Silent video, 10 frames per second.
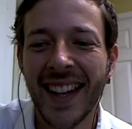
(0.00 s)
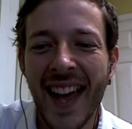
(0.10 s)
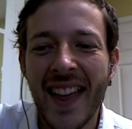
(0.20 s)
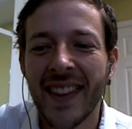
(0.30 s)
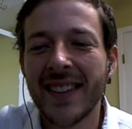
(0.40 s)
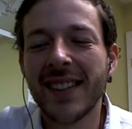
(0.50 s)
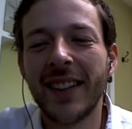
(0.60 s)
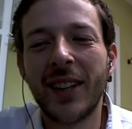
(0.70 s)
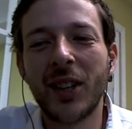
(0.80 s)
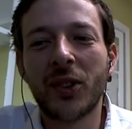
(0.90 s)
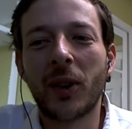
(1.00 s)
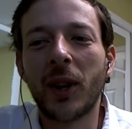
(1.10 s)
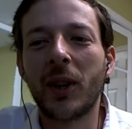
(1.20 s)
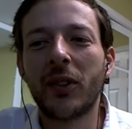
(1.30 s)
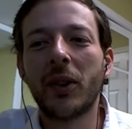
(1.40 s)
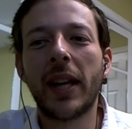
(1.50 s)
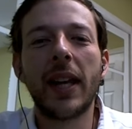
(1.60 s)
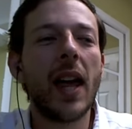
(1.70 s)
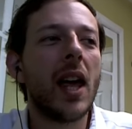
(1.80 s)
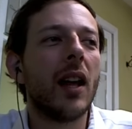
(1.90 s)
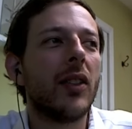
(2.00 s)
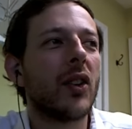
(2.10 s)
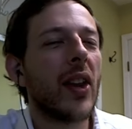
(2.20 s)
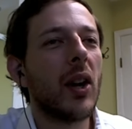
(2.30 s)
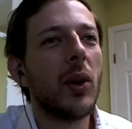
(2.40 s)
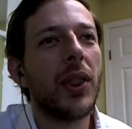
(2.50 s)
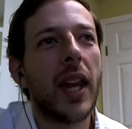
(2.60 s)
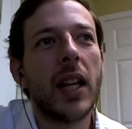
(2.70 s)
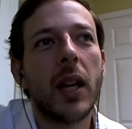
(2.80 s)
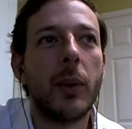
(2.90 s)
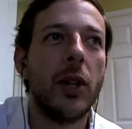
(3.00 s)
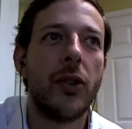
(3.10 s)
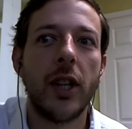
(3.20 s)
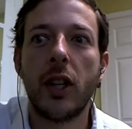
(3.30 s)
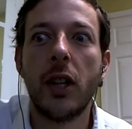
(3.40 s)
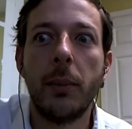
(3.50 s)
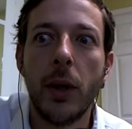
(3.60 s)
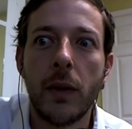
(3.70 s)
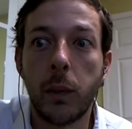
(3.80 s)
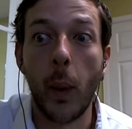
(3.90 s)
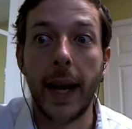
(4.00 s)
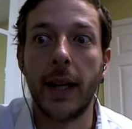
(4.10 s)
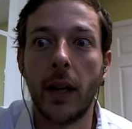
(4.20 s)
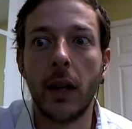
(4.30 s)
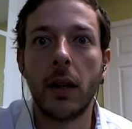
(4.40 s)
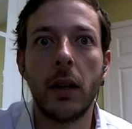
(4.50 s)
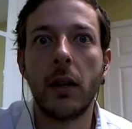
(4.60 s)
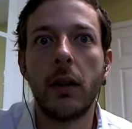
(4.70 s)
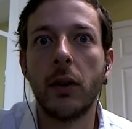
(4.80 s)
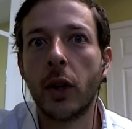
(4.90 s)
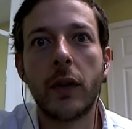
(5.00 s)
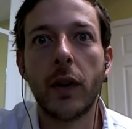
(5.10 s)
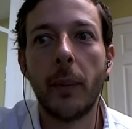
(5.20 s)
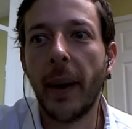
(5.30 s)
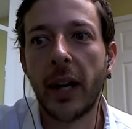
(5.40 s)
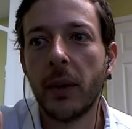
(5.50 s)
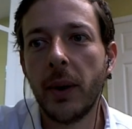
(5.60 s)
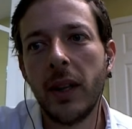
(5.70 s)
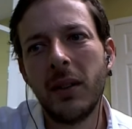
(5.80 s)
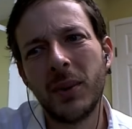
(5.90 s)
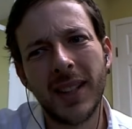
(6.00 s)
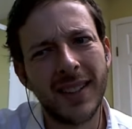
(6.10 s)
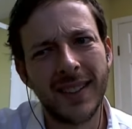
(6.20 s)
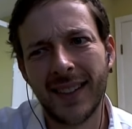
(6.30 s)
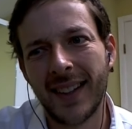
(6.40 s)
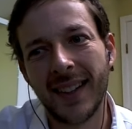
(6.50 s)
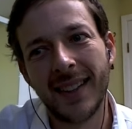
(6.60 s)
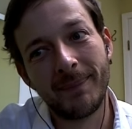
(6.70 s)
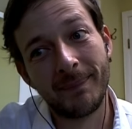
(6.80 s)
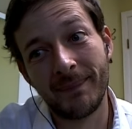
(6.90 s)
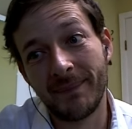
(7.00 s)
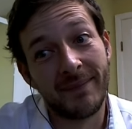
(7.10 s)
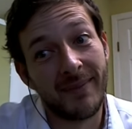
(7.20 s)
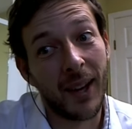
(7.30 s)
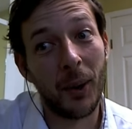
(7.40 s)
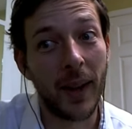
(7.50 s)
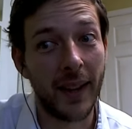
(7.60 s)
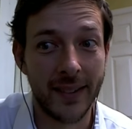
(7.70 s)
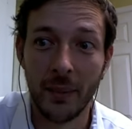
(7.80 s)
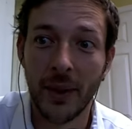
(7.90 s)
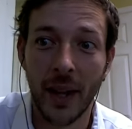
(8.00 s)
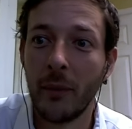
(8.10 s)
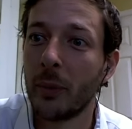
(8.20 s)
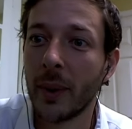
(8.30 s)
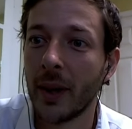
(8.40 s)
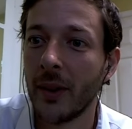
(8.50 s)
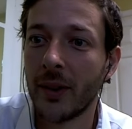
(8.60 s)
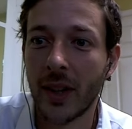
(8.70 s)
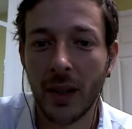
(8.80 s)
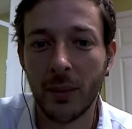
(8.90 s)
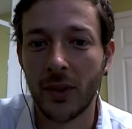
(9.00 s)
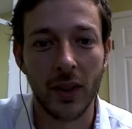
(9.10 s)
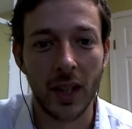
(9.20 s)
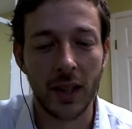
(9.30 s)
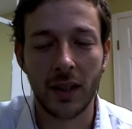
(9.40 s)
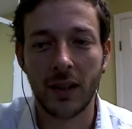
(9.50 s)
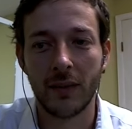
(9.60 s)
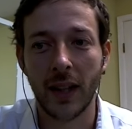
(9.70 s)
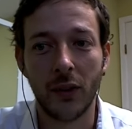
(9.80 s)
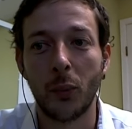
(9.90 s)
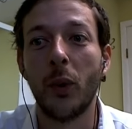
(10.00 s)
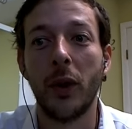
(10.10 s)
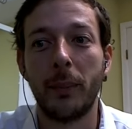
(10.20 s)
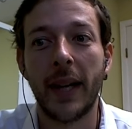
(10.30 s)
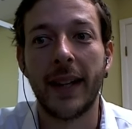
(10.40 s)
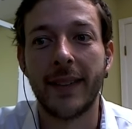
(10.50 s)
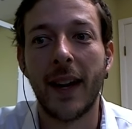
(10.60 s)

That's hilarious, Crawler. So, like, there's that old thing, like, when you see a good move, wait, look for a better one, which is, like, okay sometimes, but other times, like, that's really bad time